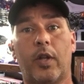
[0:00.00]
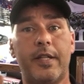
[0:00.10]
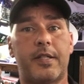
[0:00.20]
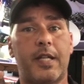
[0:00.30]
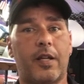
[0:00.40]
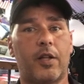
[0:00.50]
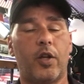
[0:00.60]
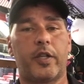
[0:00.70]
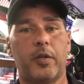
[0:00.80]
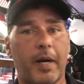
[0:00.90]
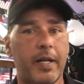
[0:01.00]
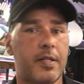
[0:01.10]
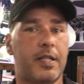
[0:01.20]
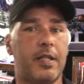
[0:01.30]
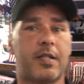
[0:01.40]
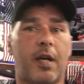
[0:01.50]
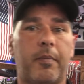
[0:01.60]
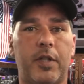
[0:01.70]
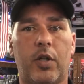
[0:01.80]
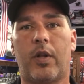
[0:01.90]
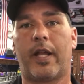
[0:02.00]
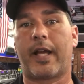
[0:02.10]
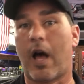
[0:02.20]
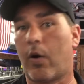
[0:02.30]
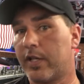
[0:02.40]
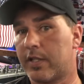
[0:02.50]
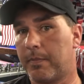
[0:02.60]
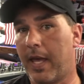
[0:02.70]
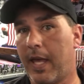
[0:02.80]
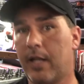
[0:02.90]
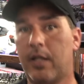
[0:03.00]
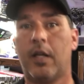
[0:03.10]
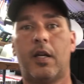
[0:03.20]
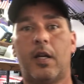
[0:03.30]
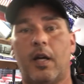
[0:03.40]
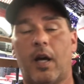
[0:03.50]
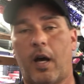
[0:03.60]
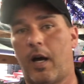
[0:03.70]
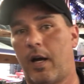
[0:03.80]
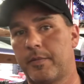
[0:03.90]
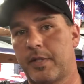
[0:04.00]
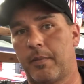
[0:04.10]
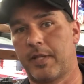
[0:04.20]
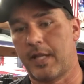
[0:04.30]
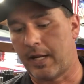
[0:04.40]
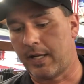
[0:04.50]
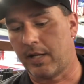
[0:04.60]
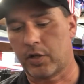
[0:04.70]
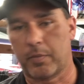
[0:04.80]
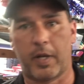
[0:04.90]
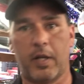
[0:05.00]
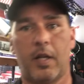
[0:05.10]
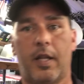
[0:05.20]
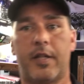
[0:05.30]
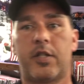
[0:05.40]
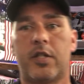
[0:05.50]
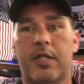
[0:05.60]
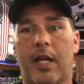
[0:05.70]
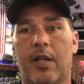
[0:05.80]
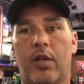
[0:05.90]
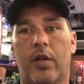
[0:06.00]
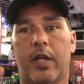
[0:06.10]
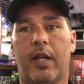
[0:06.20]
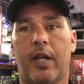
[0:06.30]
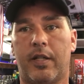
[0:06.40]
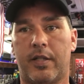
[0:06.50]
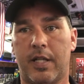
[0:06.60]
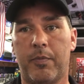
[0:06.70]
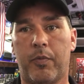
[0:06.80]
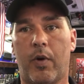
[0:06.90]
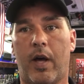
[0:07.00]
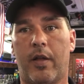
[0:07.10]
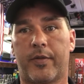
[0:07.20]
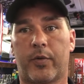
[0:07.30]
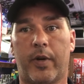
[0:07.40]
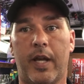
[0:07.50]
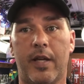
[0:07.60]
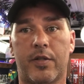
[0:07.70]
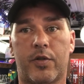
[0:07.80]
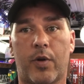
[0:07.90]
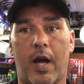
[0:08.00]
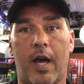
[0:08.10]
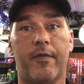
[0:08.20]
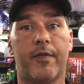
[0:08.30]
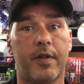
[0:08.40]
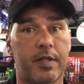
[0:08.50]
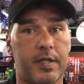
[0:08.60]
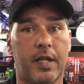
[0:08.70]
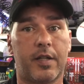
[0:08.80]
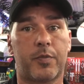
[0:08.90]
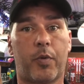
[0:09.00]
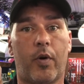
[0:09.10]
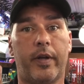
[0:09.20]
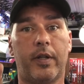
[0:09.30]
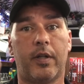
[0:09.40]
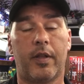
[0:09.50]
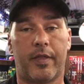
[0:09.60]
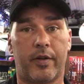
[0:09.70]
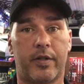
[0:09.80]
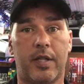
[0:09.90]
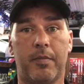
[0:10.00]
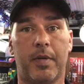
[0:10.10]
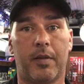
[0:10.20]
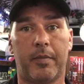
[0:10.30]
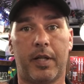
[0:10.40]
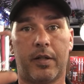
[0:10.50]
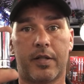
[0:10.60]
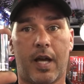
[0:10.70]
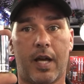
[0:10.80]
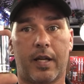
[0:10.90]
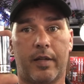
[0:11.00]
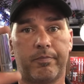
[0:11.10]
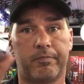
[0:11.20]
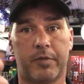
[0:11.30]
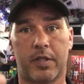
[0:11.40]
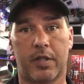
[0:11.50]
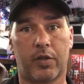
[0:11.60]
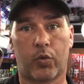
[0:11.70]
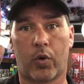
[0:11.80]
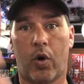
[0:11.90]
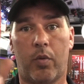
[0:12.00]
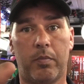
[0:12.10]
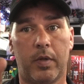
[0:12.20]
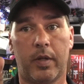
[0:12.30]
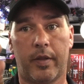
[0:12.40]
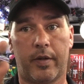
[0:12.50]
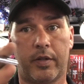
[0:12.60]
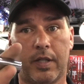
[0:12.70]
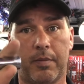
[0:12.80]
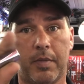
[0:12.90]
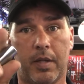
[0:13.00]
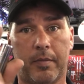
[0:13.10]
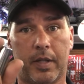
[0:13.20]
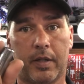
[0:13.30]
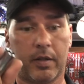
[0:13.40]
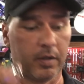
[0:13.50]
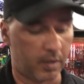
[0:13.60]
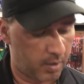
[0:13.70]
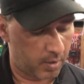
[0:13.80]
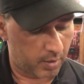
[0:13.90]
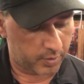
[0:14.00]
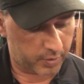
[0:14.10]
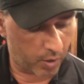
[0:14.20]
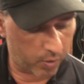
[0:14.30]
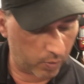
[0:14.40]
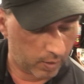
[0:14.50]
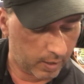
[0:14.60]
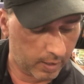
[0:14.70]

let's take a look. You might have seen something, you know, like how it's made, something to that nature, but let's just take a look at a deep well 3/8 drive 6-point 13 millimeter socket, just a chrome 13 millimeter. So